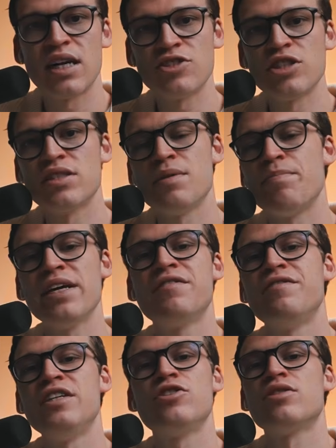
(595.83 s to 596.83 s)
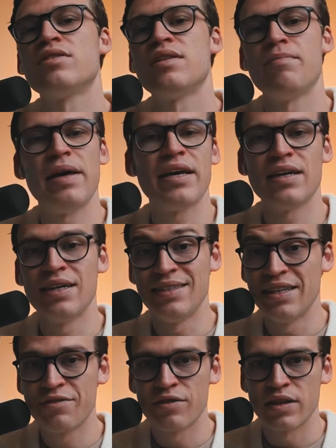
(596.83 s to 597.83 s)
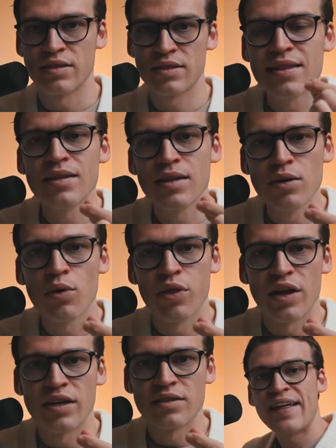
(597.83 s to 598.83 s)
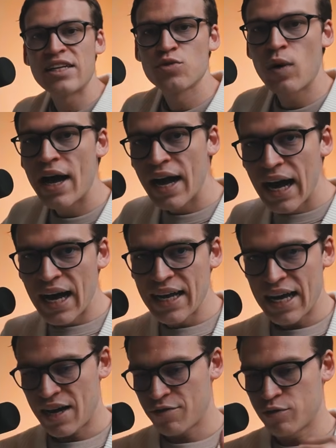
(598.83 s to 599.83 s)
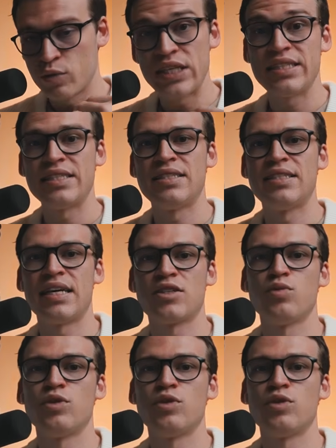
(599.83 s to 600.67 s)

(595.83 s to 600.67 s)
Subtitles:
not just the big features that make a difference, in the little things. And that's why I have reason 6,